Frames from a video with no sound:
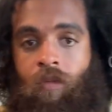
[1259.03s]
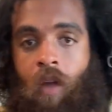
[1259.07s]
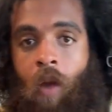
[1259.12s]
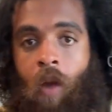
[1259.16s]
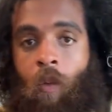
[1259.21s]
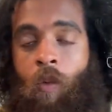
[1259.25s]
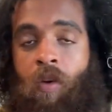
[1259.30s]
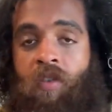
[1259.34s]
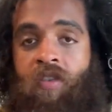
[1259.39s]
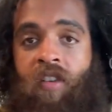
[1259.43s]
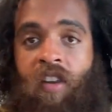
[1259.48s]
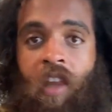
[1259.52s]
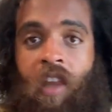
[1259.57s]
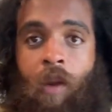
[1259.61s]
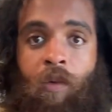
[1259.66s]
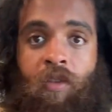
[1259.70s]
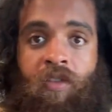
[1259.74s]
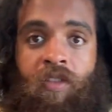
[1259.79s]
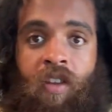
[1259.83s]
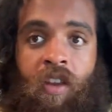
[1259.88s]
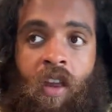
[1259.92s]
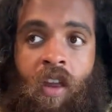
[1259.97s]
I wish that they
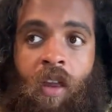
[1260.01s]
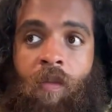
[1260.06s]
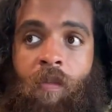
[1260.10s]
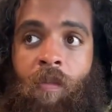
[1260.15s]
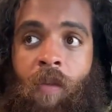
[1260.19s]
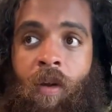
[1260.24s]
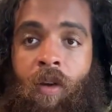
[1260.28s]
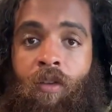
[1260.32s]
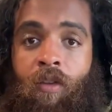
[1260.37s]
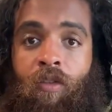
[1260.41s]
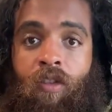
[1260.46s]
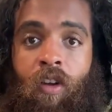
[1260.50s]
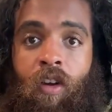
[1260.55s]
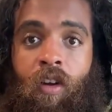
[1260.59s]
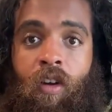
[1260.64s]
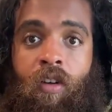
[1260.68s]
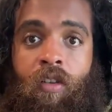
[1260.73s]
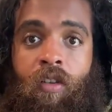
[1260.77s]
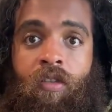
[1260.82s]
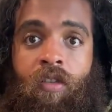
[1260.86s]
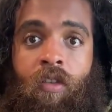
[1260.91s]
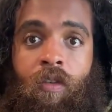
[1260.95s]
were singing better
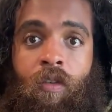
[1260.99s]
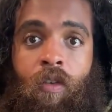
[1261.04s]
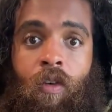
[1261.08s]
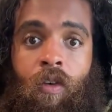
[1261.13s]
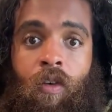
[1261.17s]
songs, of